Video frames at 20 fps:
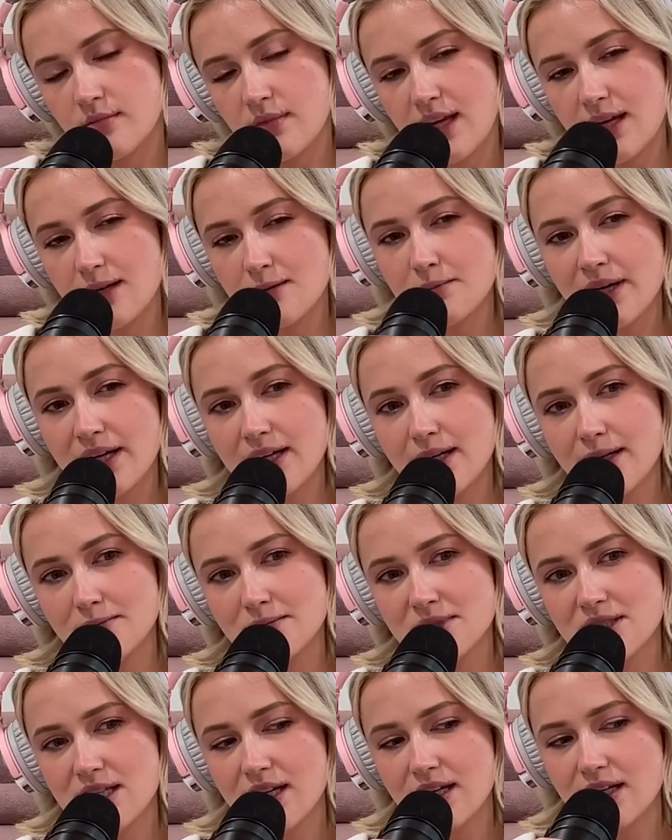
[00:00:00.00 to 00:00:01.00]
and by
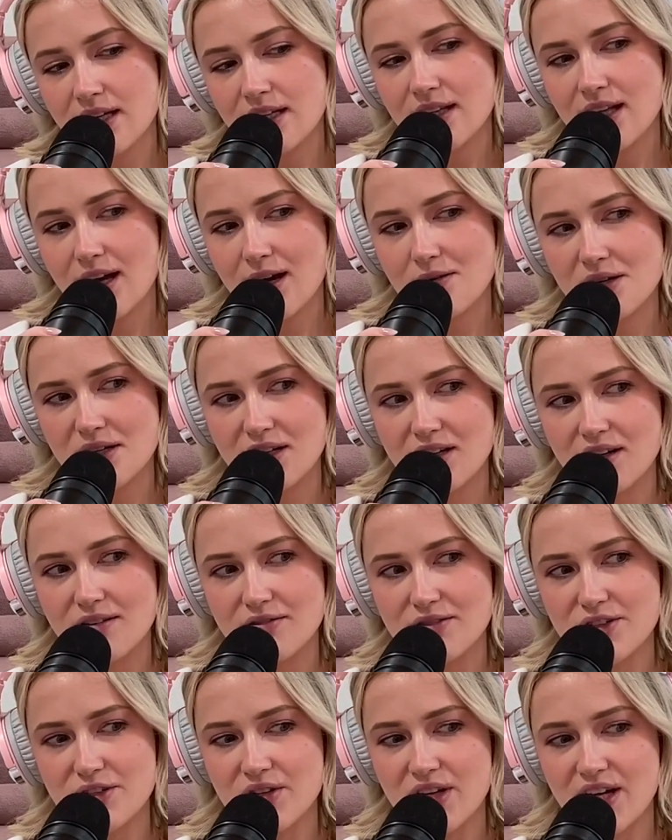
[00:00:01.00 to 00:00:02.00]
him saying in that one
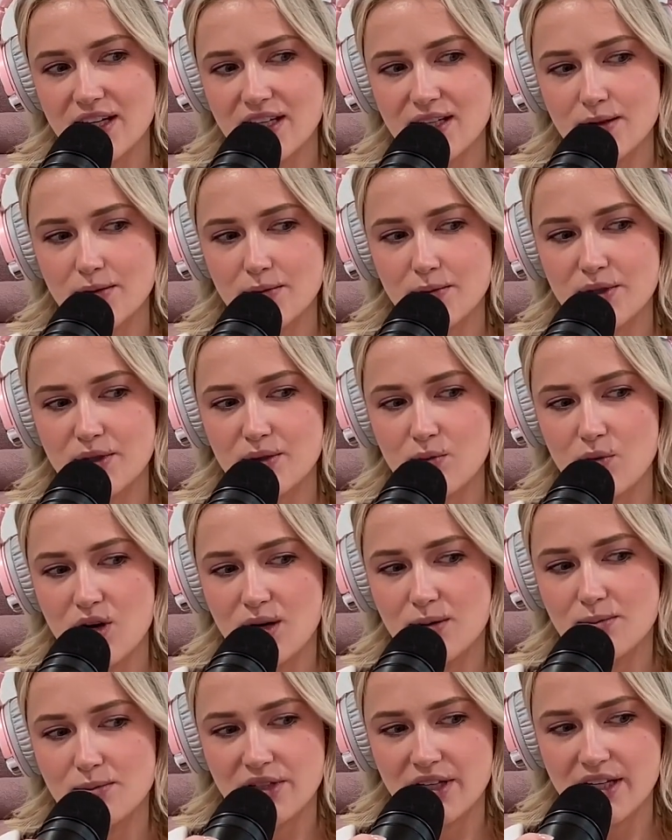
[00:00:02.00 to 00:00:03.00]
interview that he would
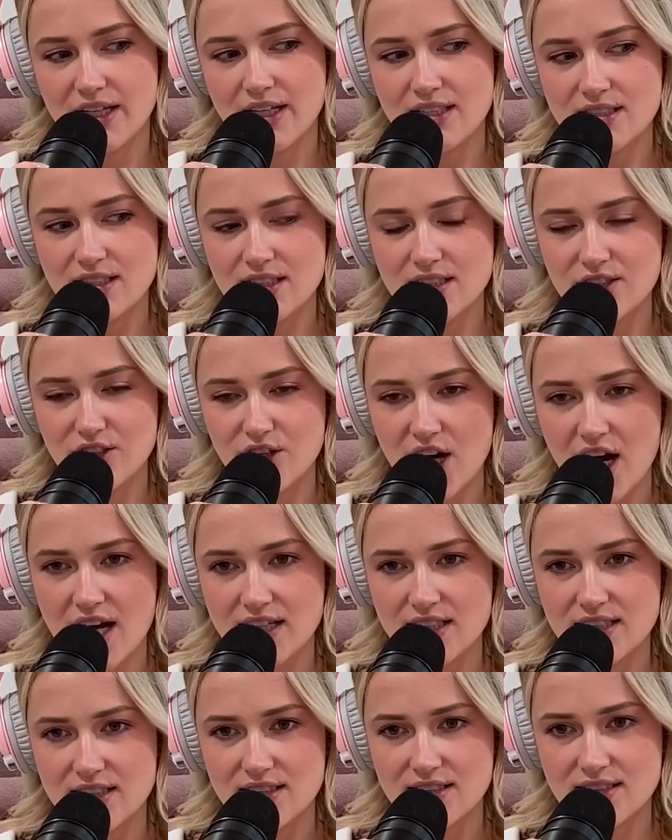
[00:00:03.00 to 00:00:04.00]
want Blake to
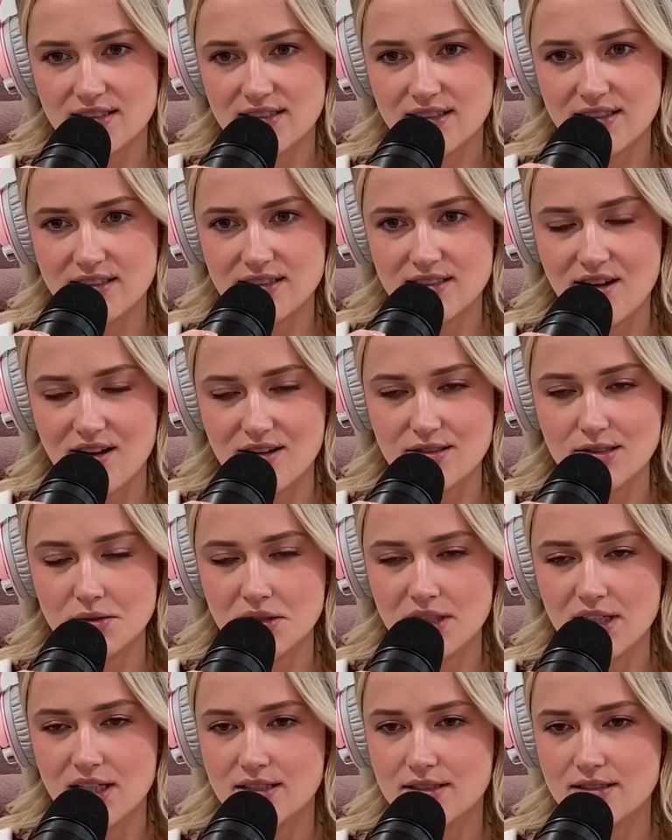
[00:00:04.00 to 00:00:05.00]
direct It Starts
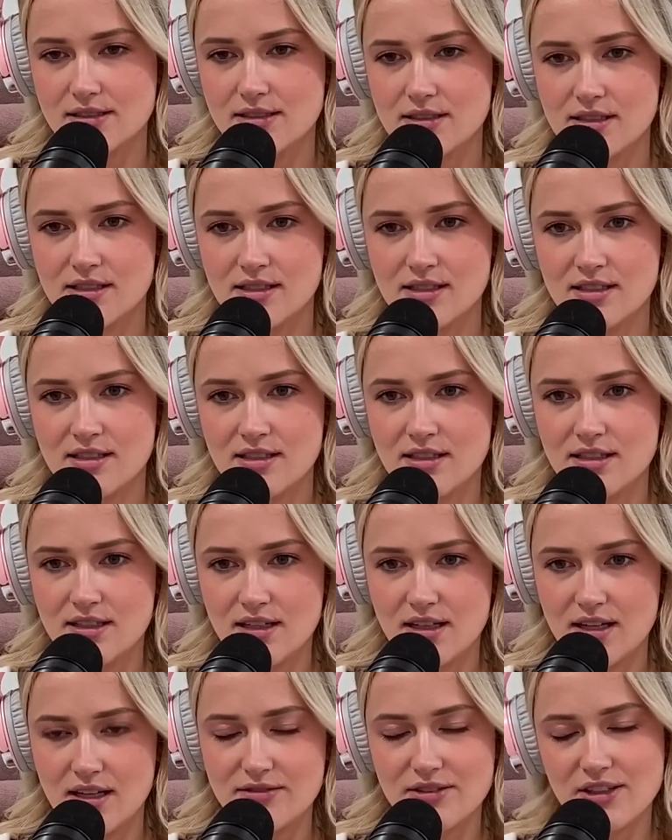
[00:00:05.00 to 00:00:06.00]
With Us,
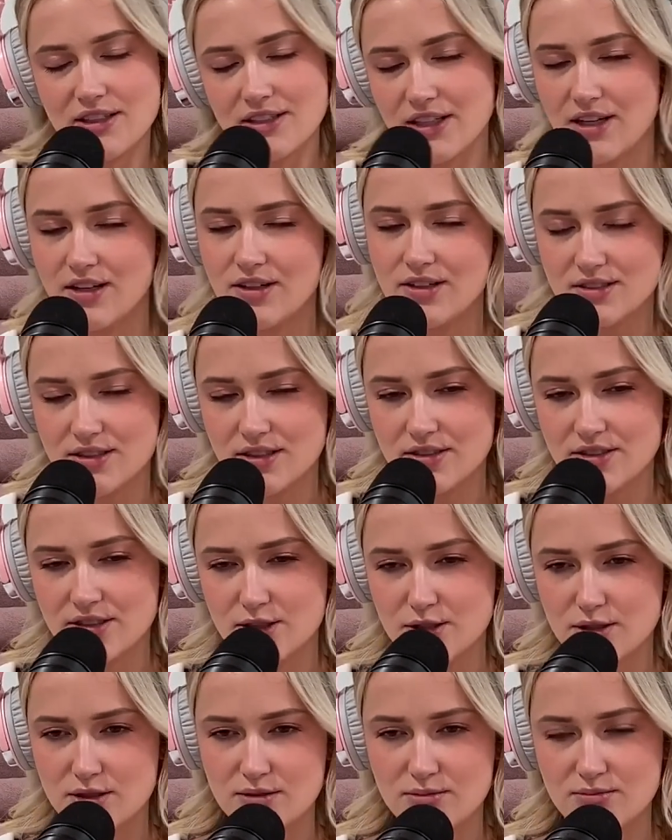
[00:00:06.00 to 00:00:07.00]
I feel like that also
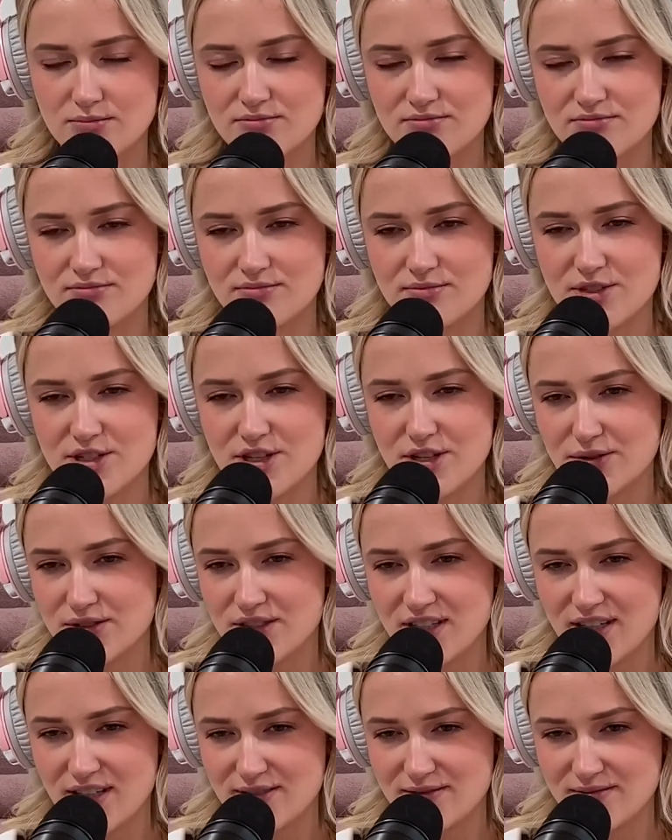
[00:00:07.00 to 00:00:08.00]
just shows
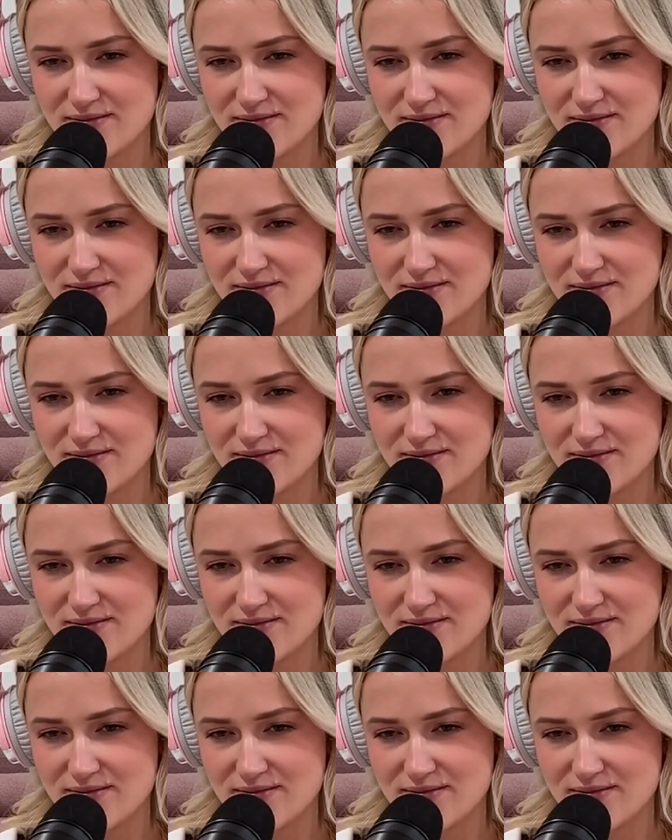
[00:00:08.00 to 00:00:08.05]
that.